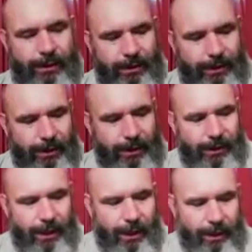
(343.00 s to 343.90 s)

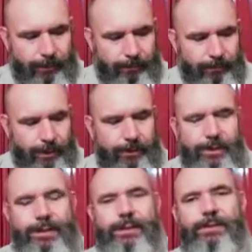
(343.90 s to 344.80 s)
the
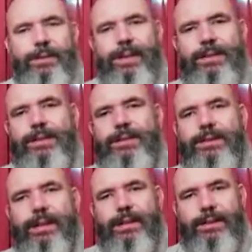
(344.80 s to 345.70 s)
received texts,
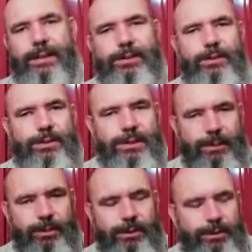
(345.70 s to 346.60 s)
the Textus
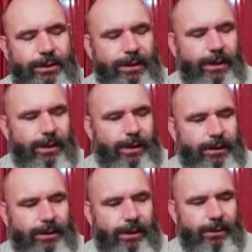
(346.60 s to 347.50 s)
Receptus.
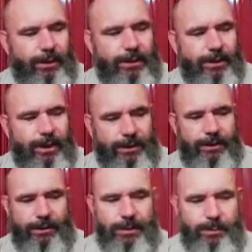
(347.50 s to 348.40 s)
So these texts,
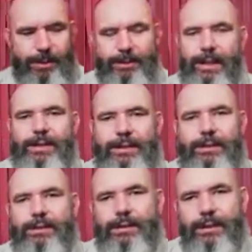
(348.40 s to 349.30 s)
these
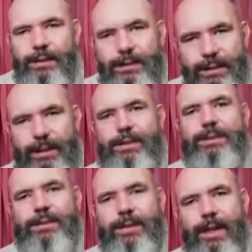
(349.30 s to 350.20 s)
Byzantine
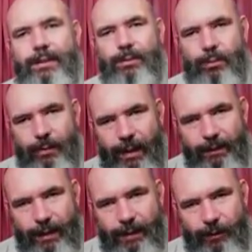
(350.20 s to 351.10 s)
texts, and
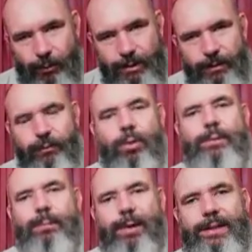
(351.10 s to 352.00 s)
that also form
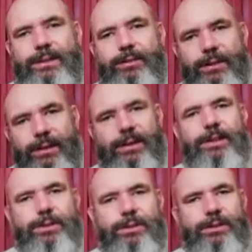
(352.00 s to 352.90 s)
the basis for the
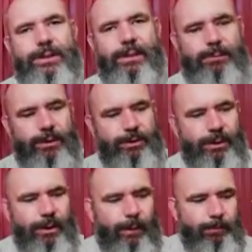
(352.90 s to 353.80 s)
Textus Receptus,
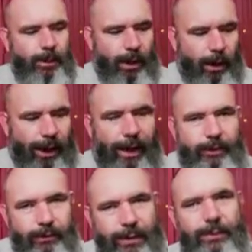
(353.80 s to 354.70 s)

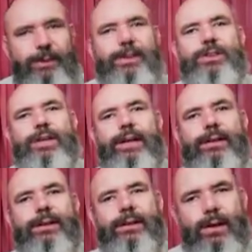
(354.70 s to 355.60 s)
agree with each other,
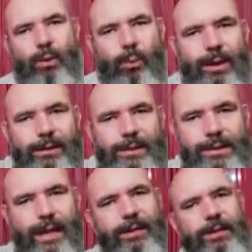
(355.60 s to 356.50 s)
while these
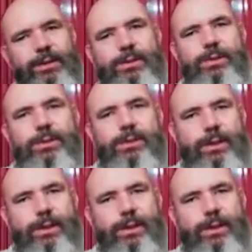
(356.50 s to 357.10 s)
other two